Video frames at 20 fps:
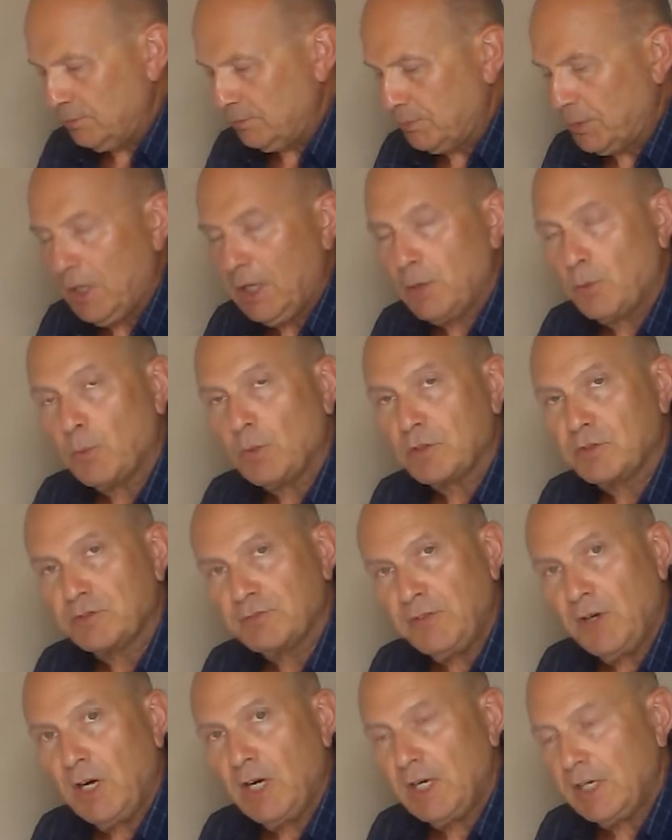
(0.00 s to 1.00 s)
probably works
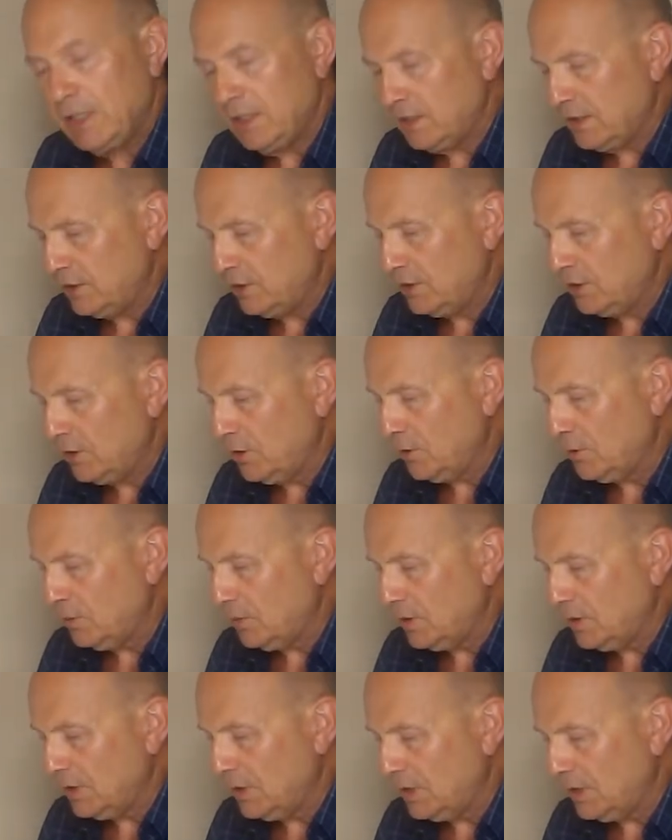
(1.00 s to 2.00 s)
fine, you
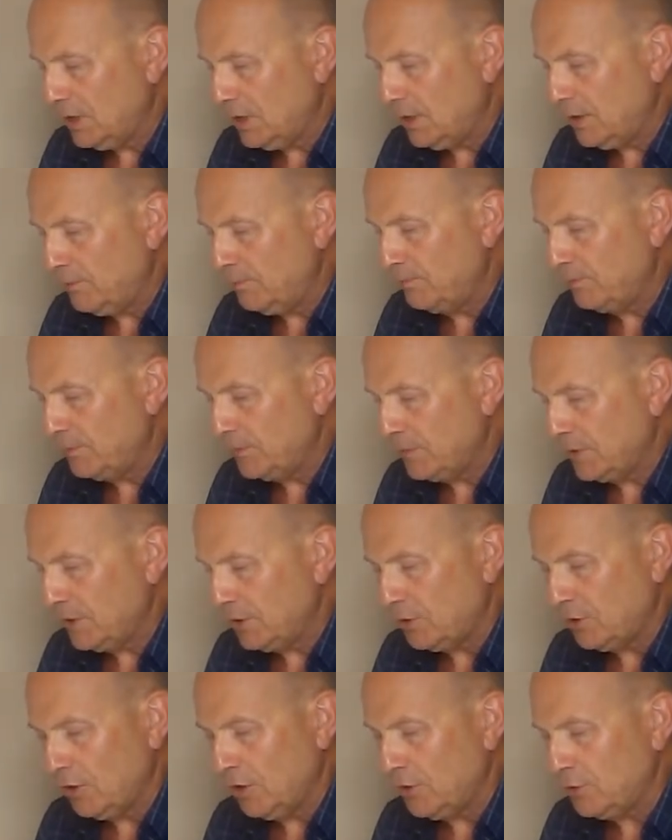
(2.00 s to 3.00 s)
know,
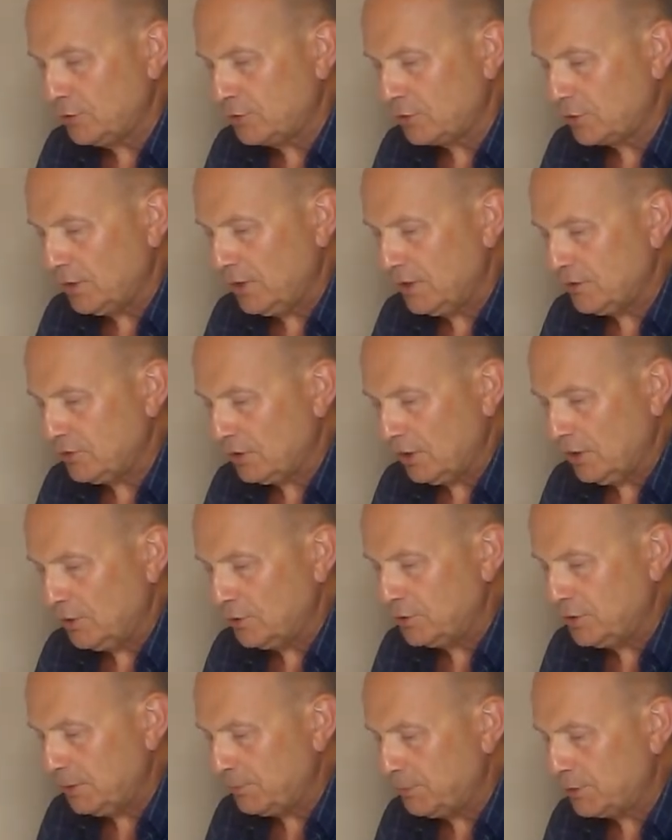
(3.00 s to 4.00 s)
under low stress and low
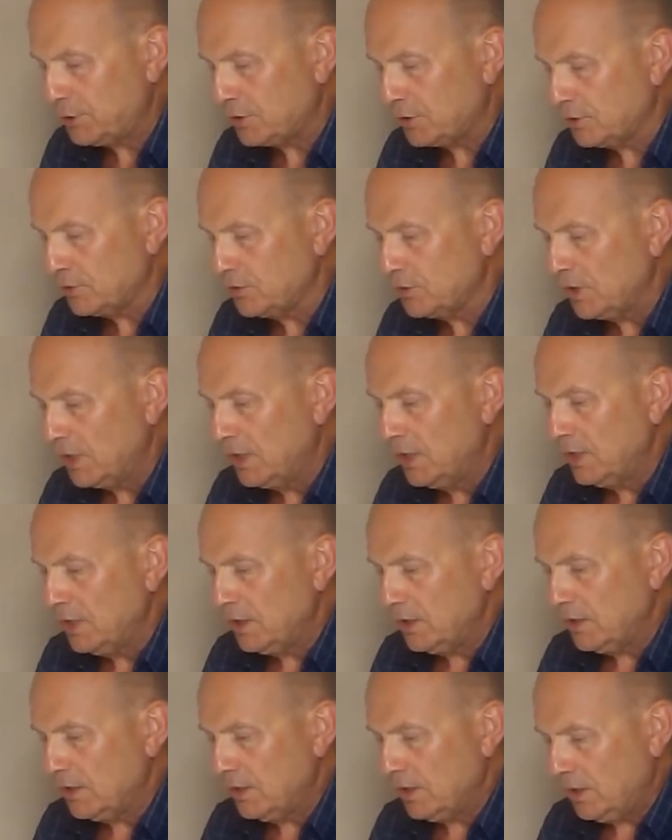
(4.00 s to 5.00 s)
temperatures.
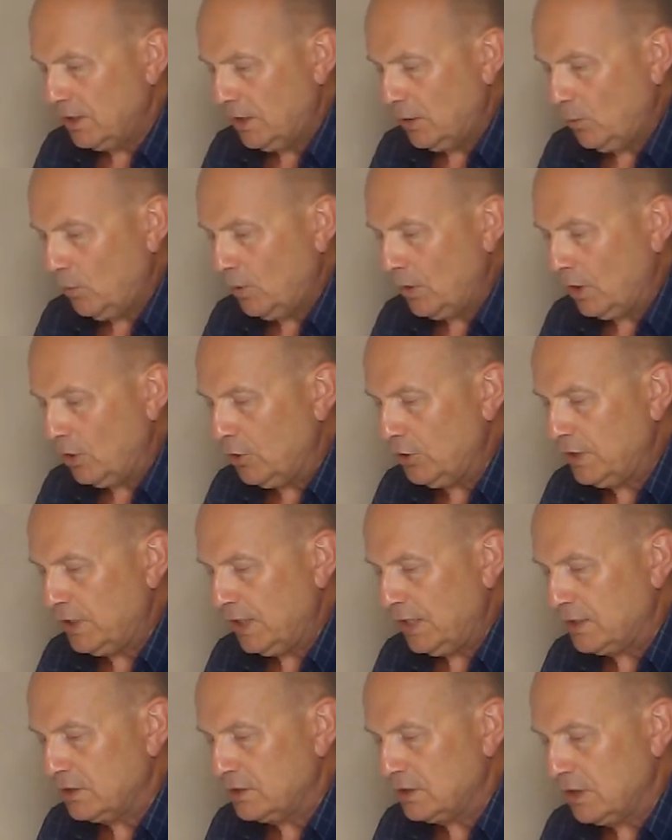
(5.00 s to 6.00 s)
I want to look
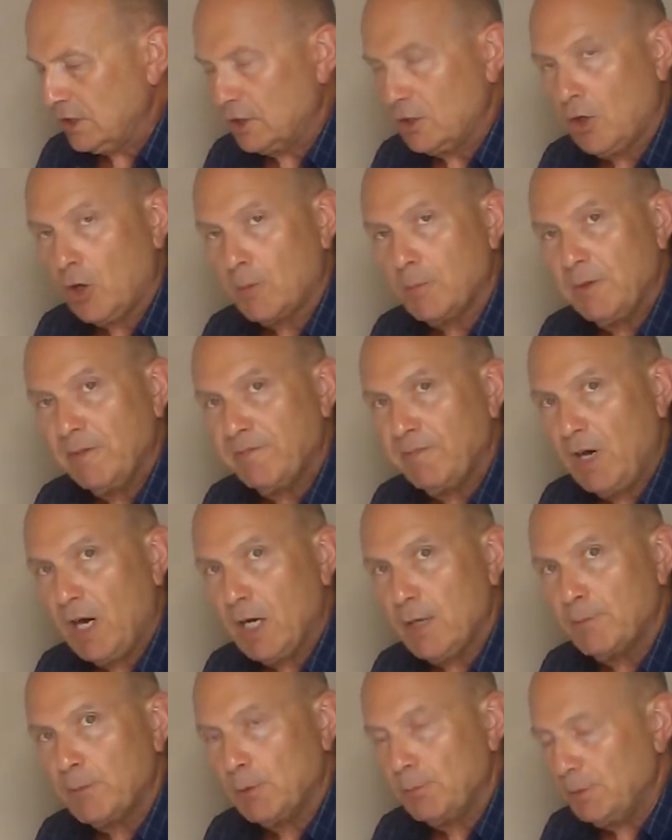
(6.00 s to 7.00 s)
at carbon
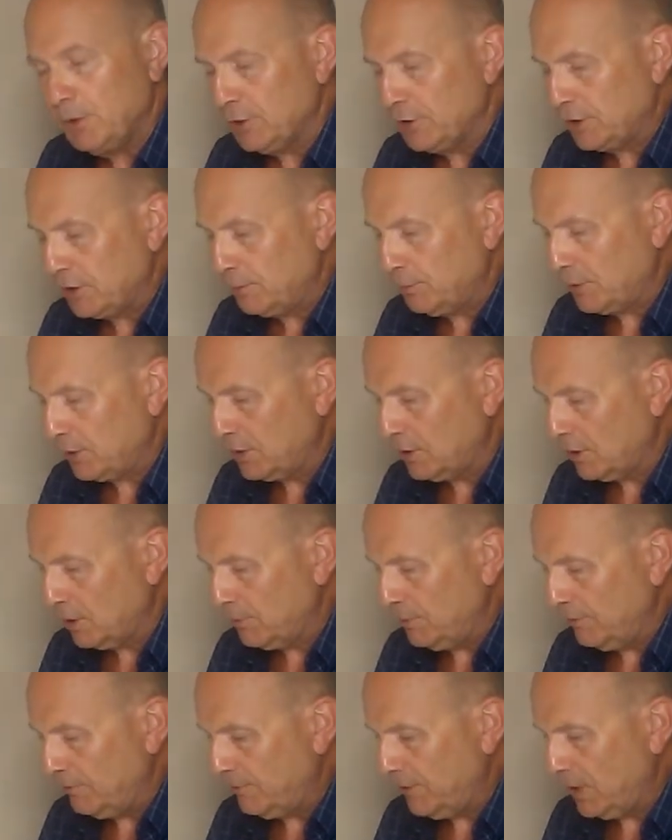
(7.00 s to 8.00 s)
fiber, building with
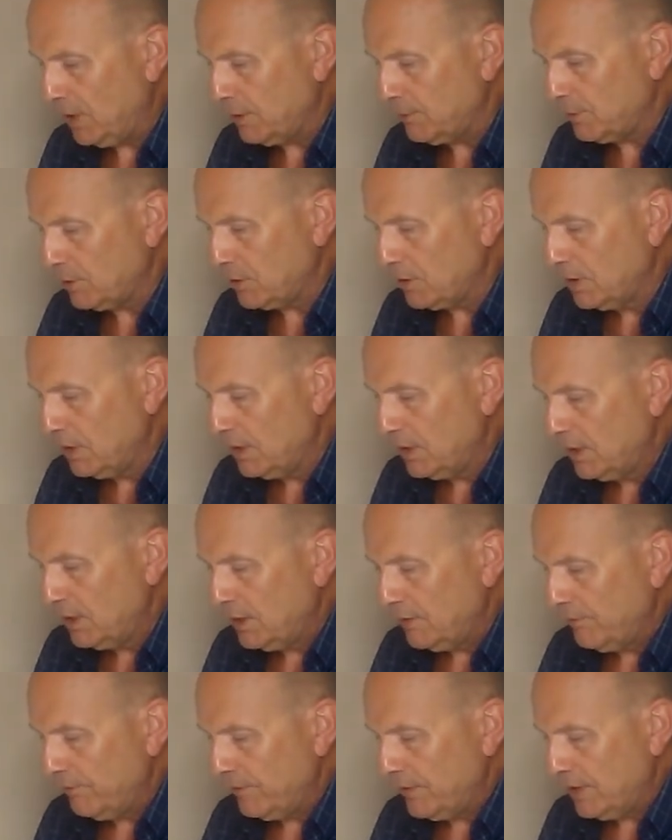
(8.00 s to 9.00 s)
carbon fiber.
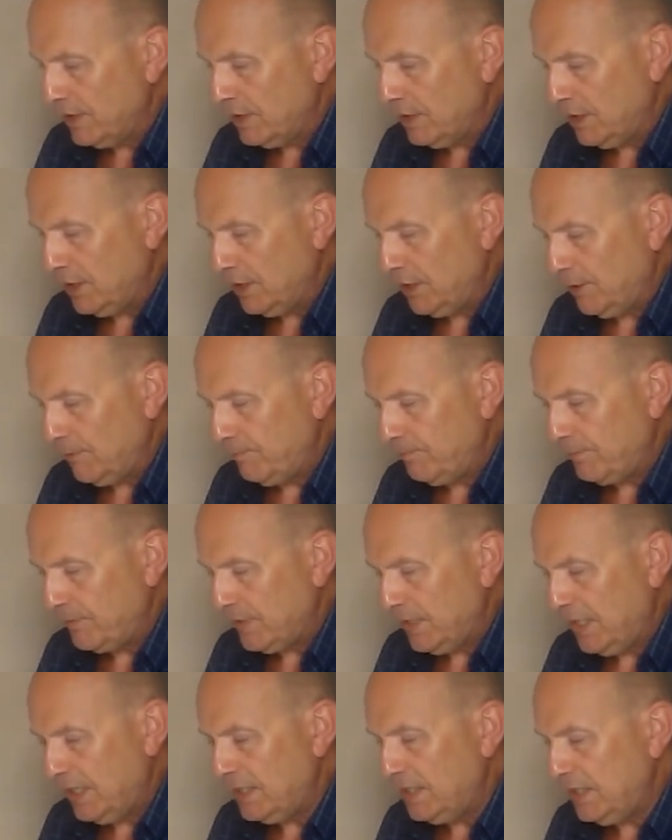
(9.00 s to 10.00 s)

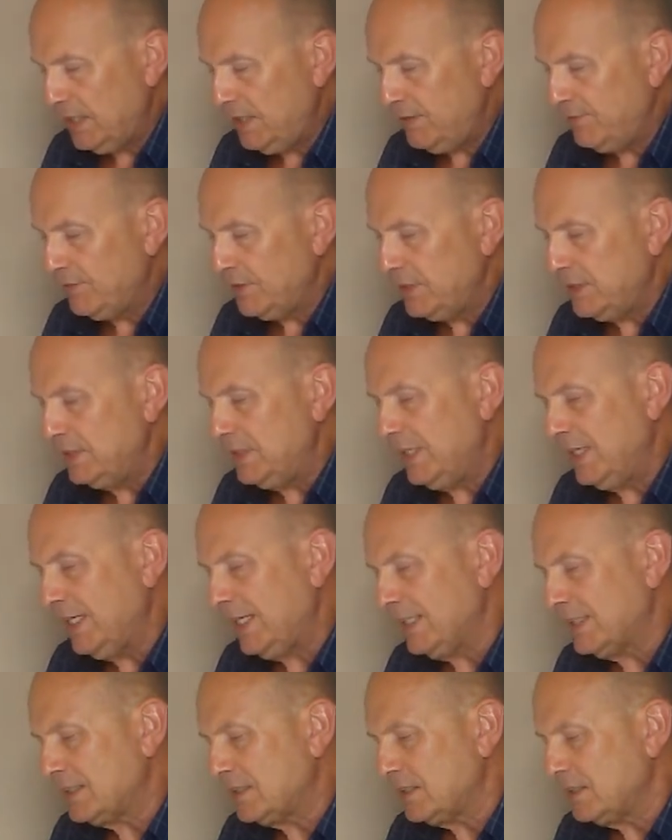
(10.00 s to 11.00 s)
And even
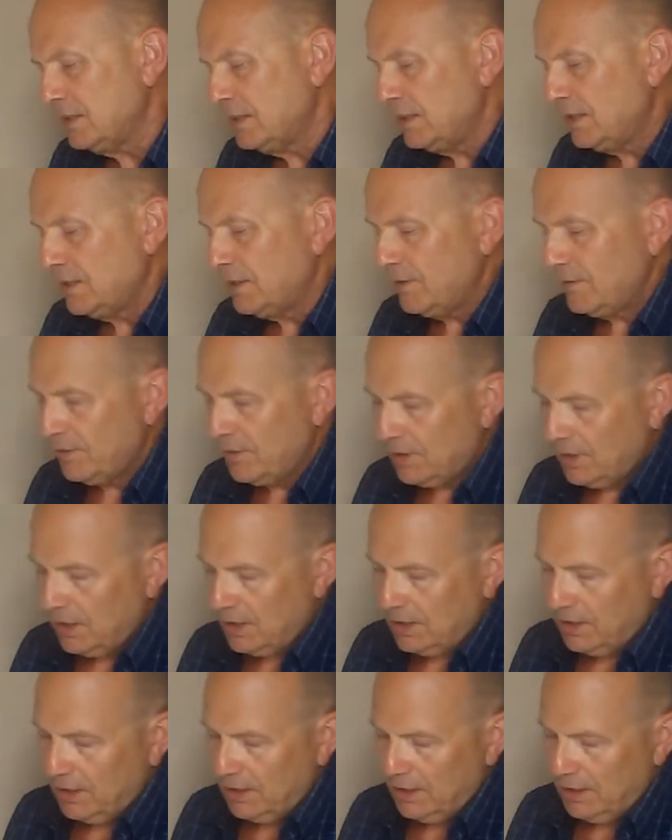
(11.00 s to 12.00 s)
yet,
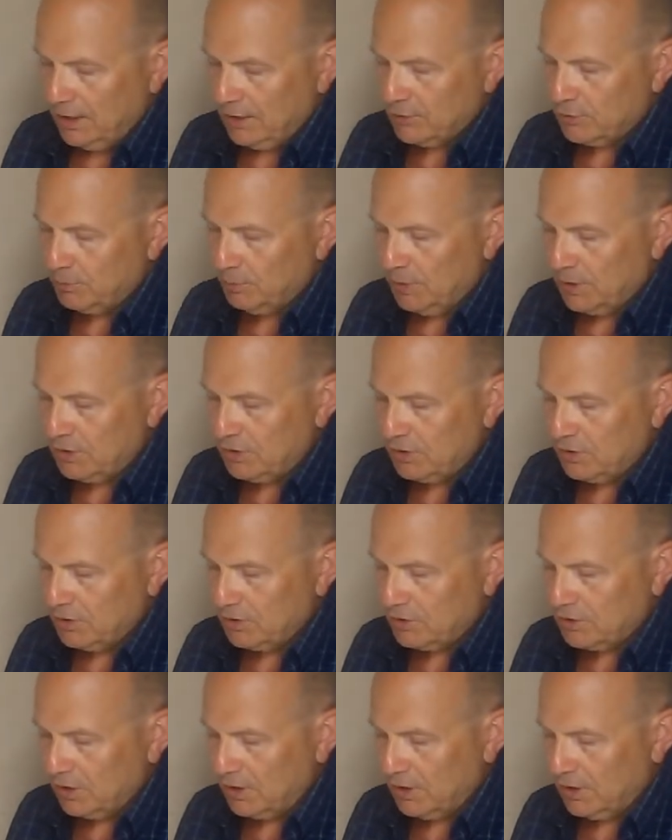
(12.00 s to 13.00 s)
as much
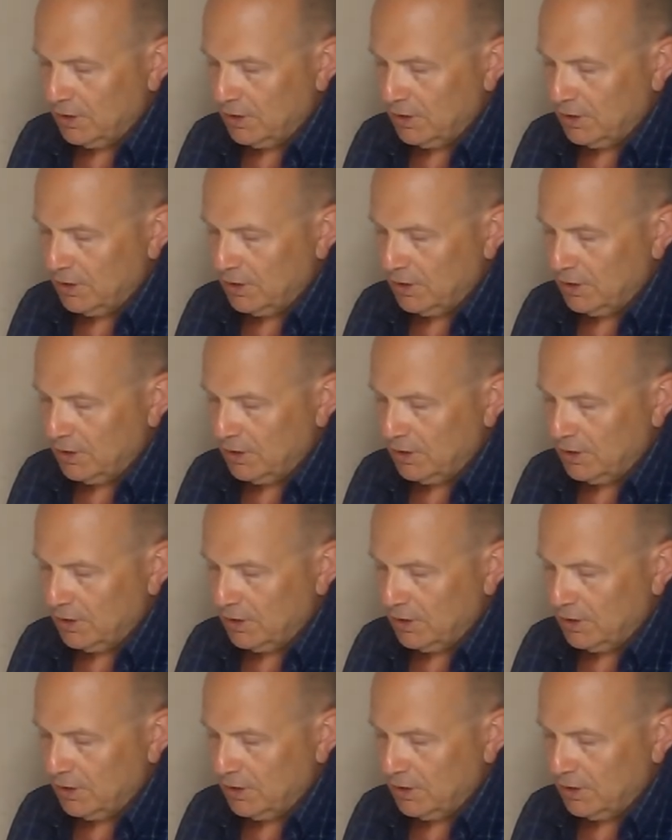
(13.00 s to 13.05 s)
as